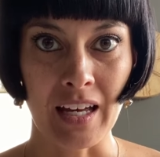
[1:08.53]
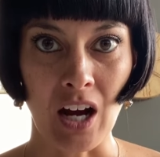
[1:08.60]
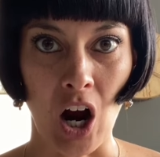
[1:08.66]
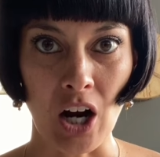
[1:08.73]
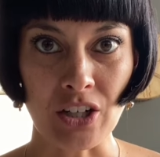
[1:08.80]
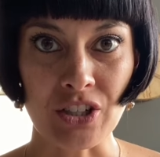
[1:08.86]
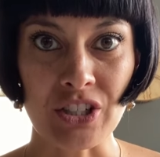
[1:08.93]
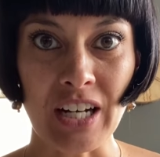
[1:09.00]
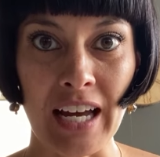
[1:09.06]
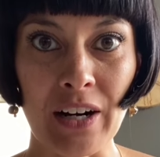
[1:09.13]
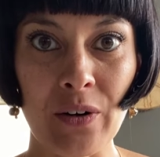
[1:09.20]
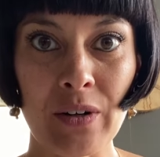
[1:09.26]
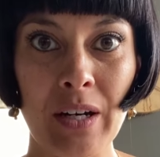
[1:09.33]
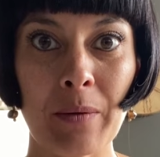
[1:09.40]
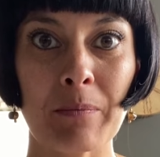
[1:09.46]
Our
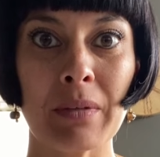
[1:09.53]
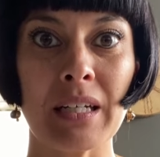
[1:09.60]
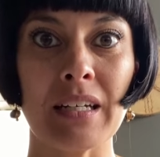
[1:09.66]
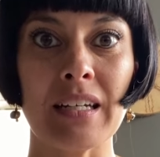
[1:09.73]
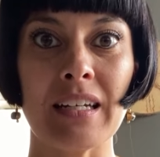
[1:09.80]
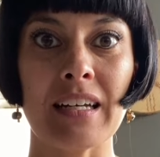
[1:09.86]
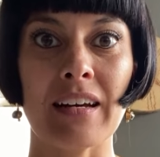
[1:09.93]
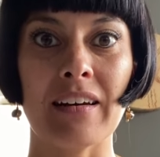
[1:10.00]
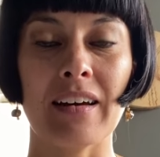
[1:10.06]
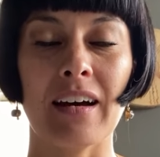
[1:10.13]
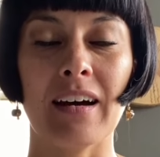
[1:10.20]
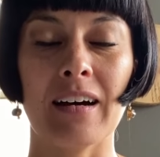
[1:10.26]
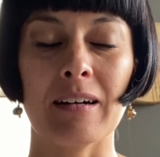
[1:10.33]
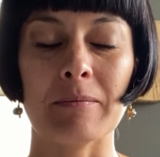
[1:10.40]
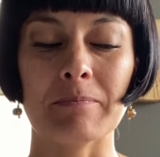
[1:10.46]
shadow can be
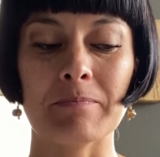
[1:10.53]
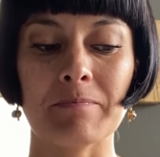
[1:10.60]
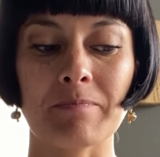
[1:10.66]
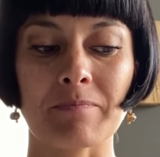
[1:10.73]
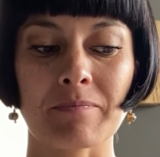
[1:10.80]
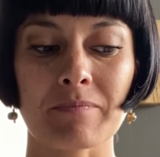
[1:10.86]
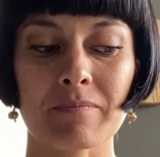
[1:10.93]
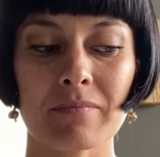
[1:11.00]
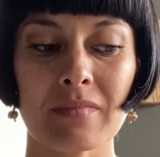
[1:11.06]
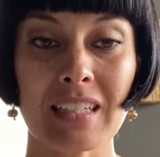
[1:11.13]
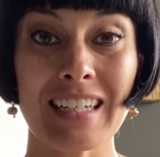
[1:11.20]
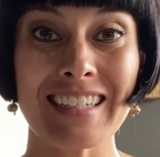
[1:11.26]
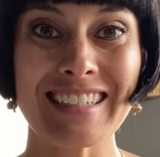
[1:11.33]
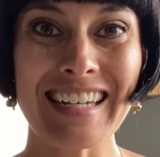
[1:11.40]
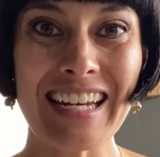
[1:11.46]

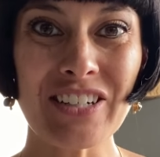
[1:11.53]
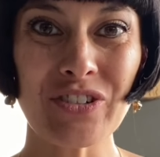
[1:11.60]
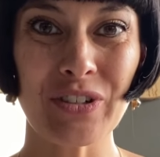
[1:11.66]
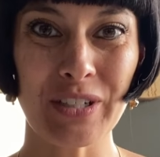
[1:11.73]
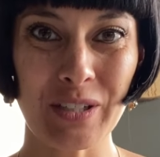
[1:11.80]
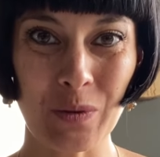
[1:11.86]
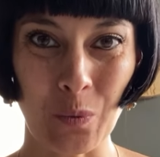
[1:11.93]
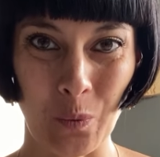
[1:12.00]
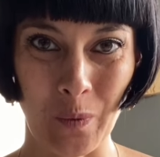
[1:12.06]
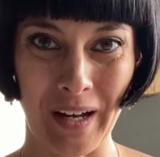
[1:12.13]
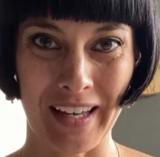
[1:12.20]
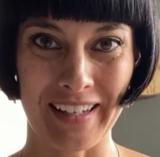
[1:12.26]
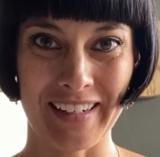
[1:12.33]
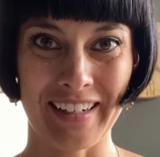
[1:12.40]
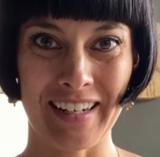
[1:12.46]
dangerous
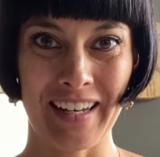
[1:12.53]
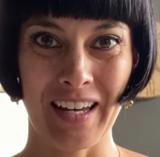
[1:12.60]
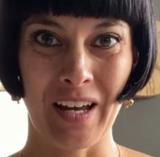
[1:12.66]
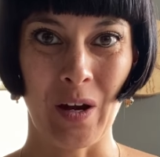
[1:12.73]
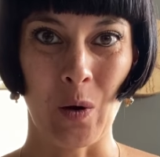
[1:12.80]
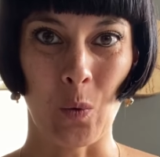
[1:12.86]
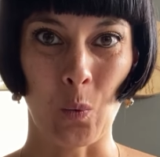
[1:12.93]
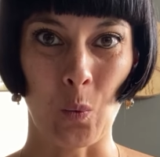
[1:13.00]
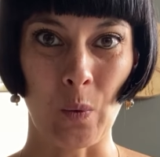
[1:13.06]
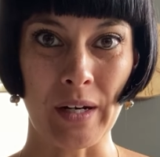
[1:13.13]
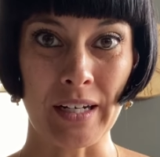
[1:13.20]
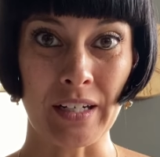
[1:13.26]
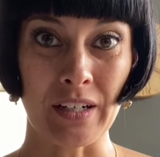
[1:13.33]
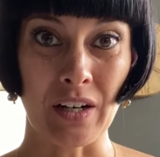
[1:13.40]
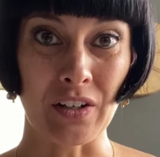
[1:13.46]
when
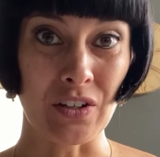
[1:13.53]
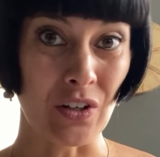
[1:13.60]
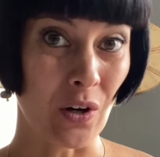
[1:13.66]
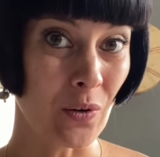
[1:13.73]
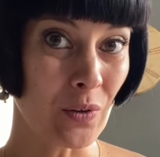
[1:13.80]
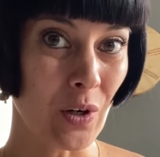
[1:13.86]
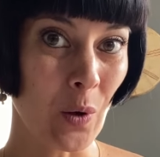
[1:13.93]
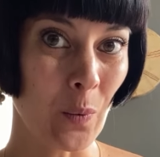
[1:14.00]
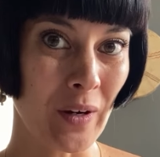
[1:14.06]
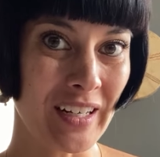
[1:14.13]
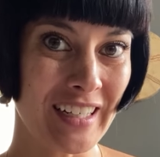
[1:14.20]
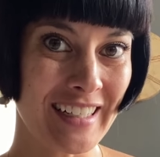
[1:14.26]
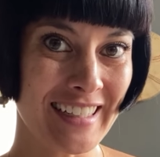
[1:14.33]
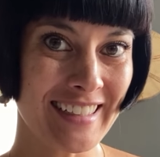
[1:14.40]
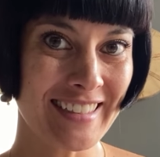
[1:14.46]
we don't know what
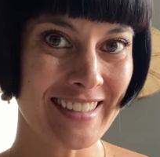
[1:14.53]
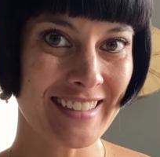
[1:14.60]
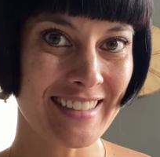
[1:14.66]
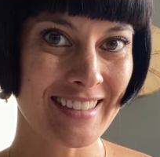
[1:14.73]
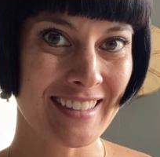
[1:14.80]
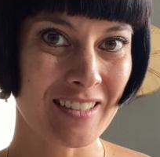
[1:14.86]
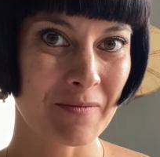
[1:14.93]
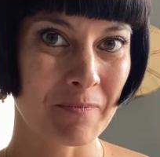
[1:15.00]
it is,